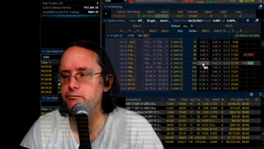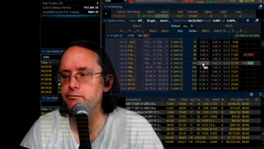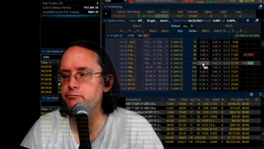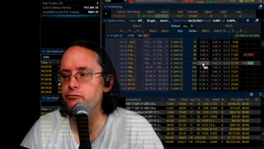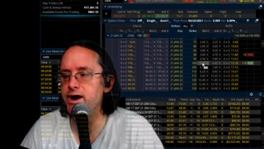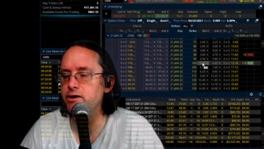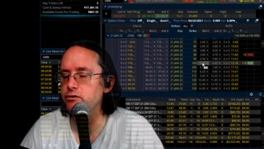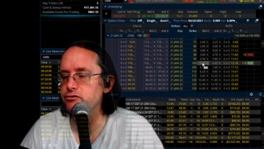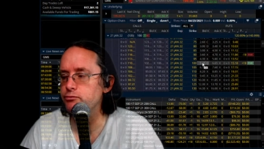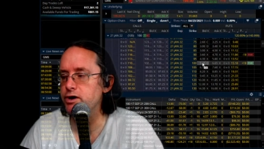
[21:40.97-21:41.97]

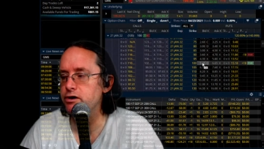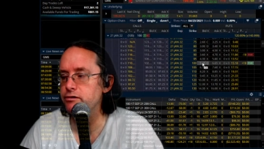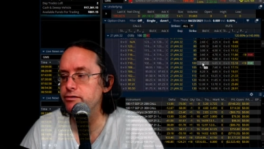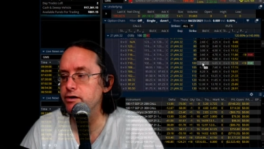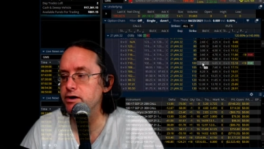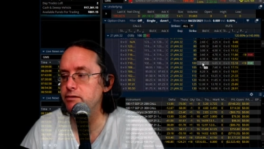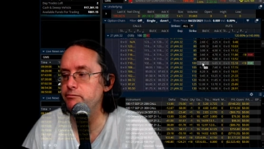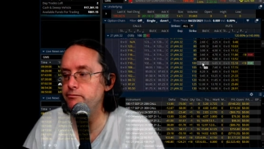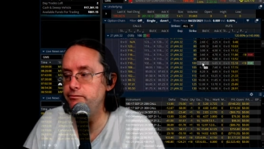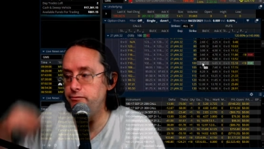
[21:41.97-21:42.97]
wrinkles where they're gonna
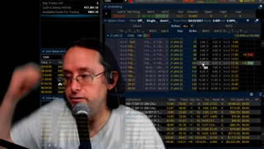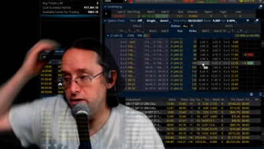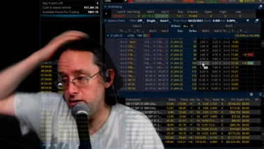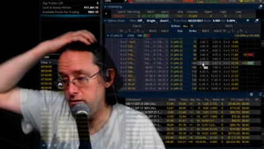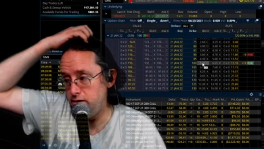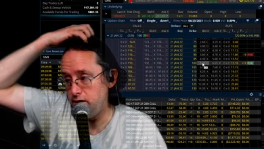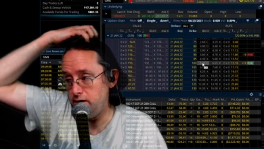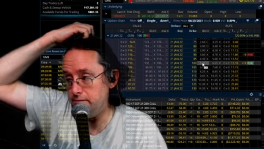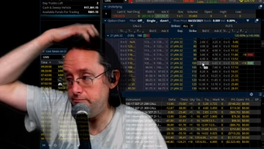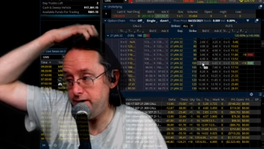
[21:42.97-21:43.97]

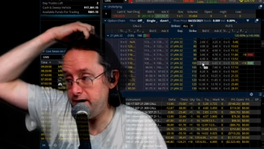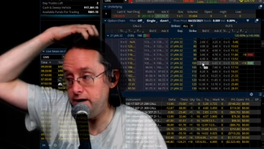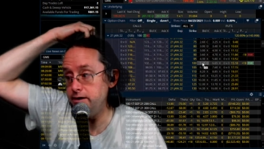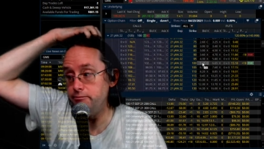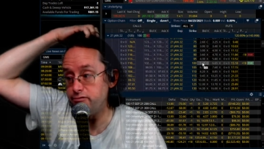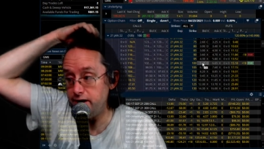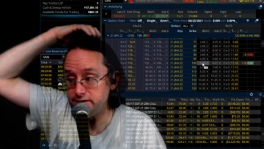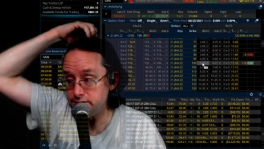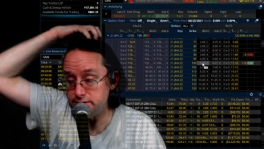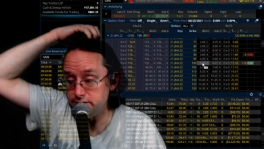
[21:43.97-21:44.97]
pay
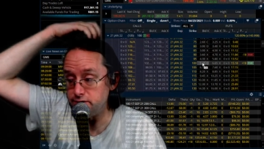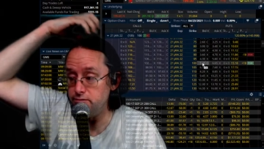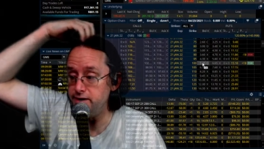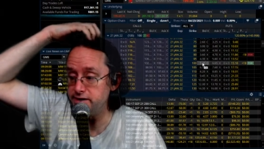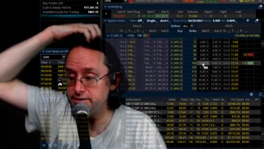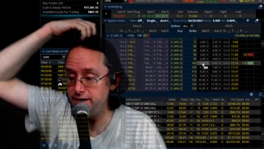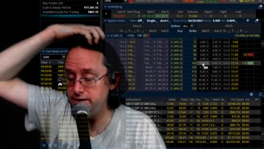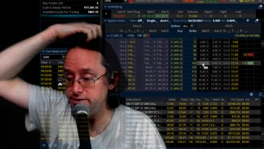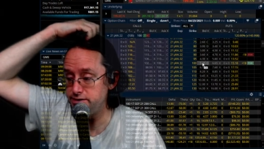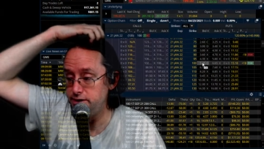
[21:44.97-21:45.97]
prices that don't make
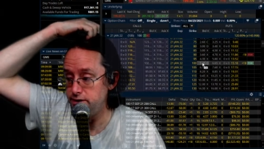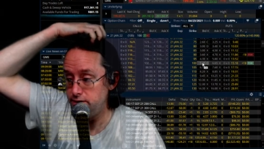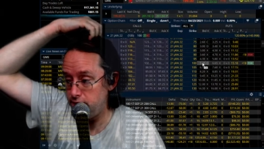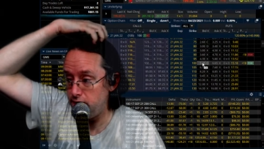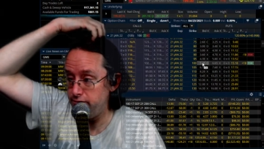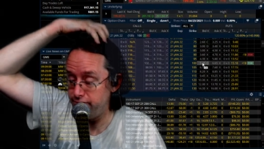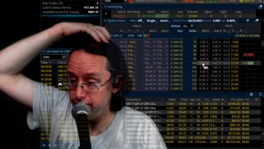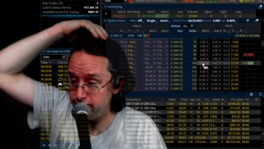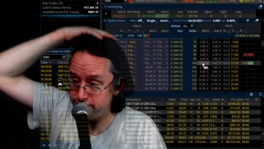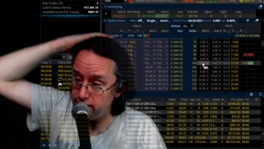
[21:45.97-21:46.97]
sense
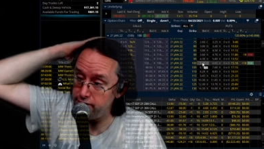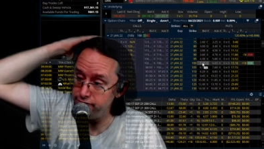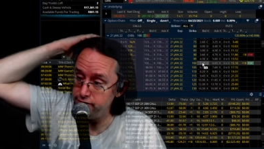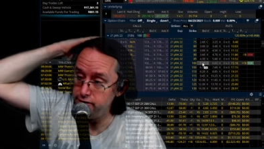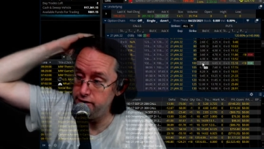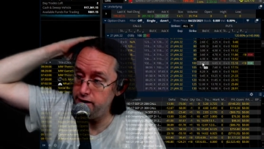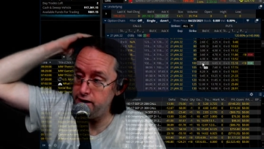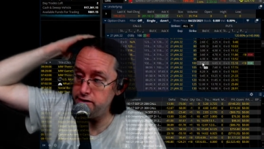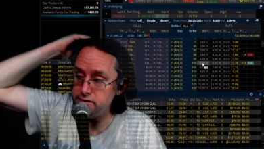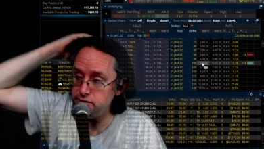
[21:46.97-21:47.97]
for stuff.
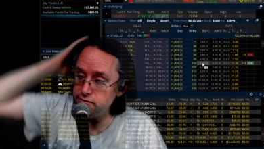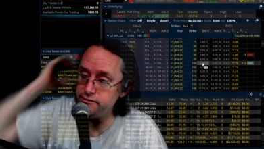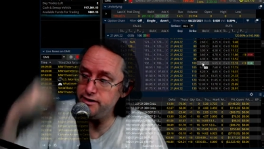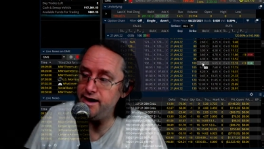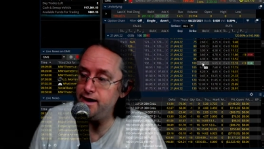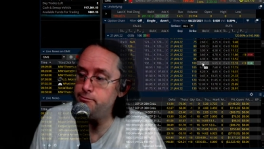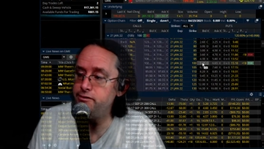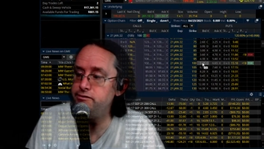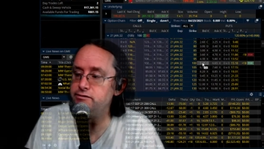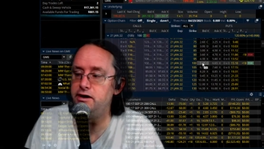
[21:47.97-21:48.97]
And it usually
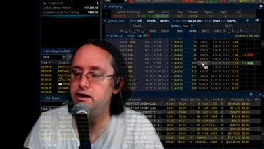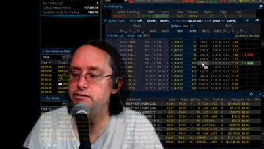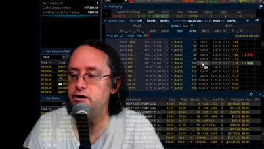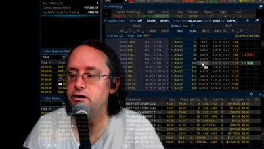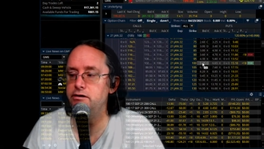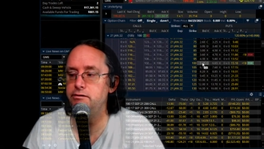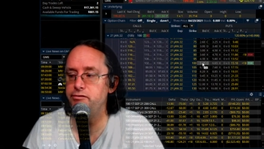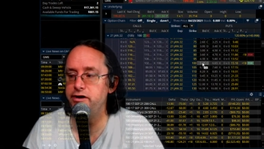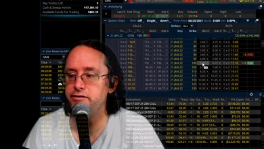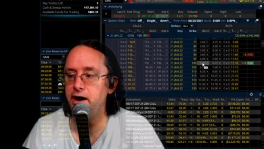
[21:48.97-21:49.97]
happens on the harder to
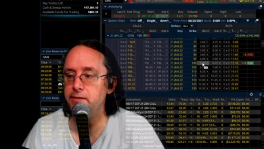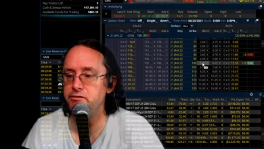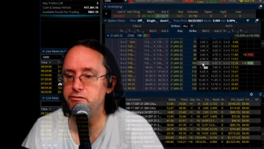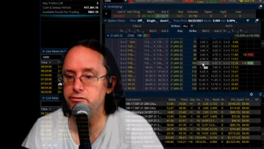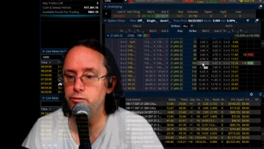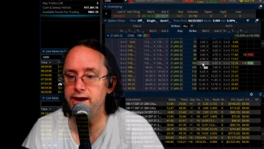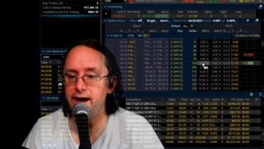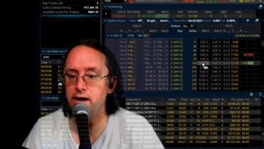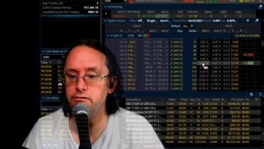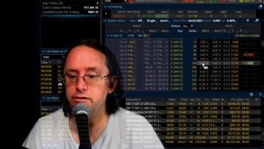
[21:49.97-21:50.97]
price options, the way
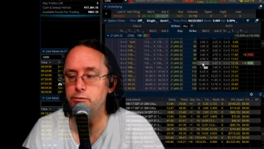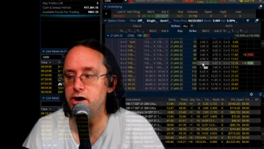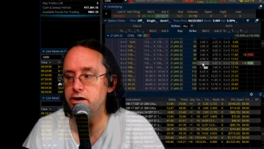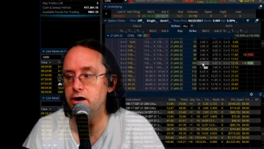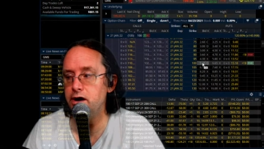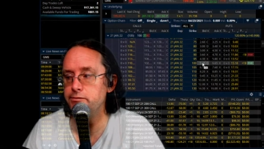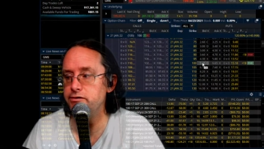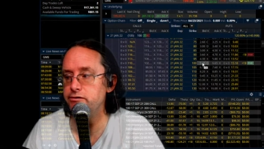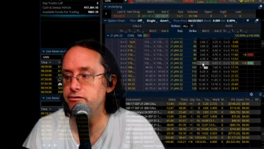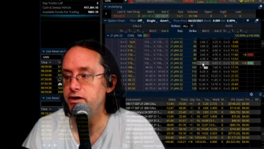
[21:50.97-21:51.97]
out of the money
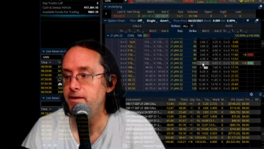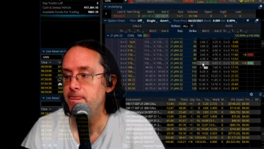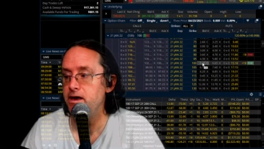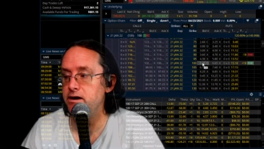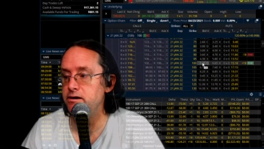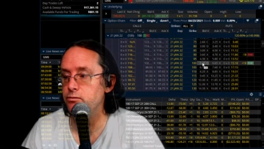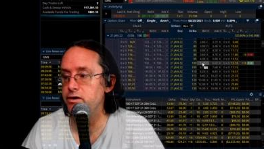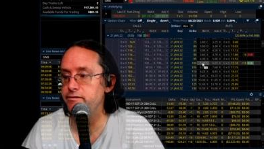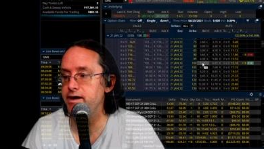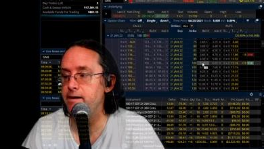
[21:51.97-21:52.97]
options. And it
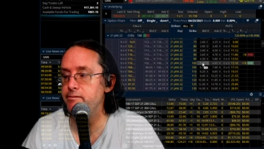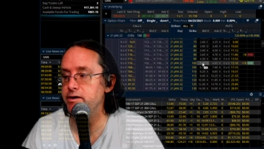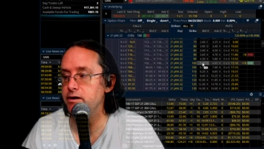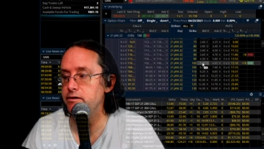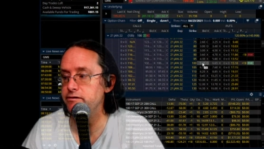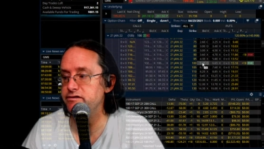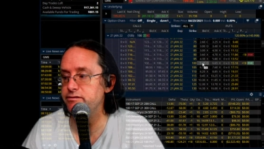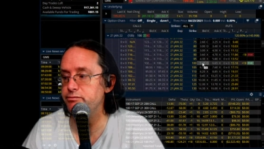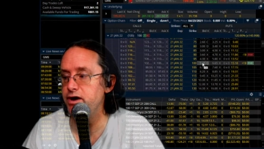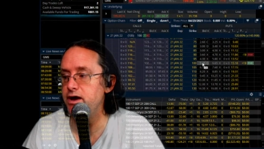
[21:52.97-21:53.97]
was happening on this
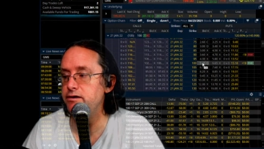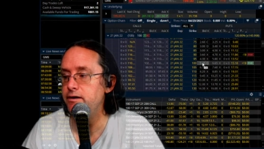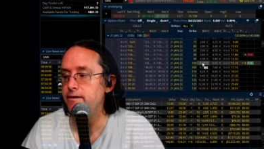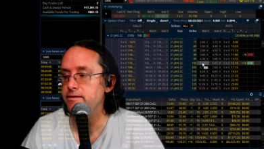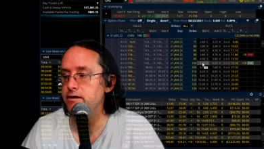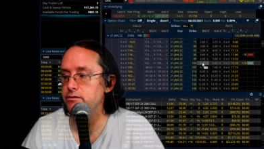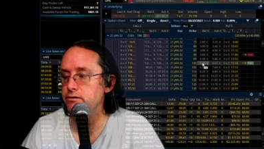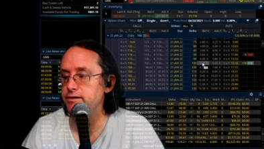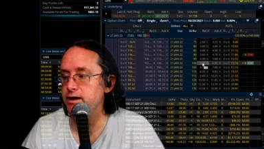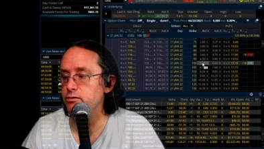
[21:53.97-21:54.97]
spread the
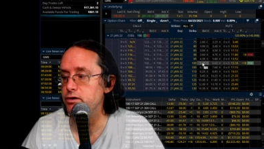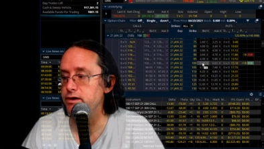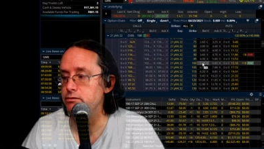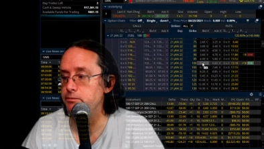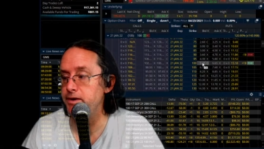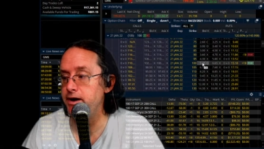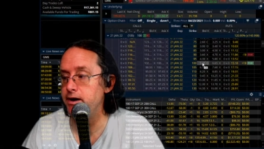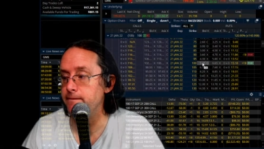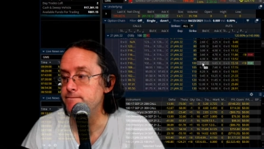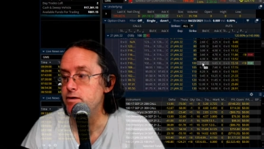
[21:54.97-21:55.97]
other day where they were
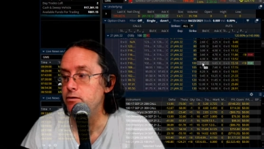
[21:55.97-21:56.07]
paying,